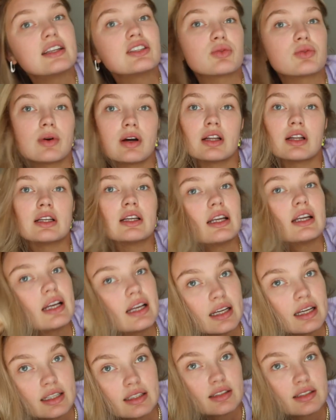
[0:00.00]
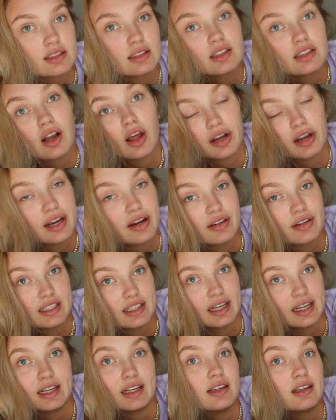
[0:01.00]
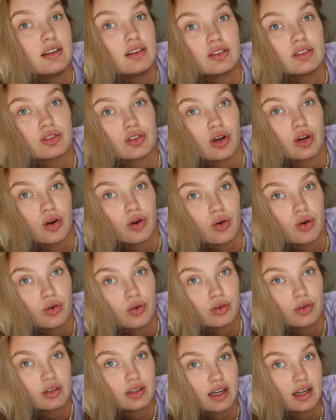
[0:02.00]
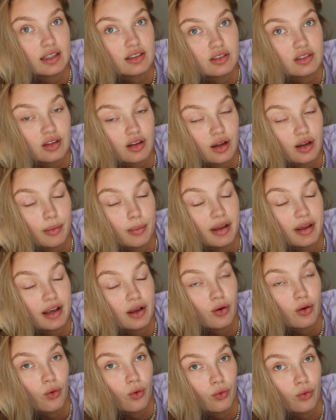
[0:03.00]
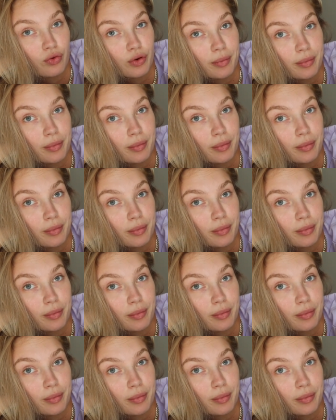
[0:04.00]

this one is not irritating, so that's a big goal for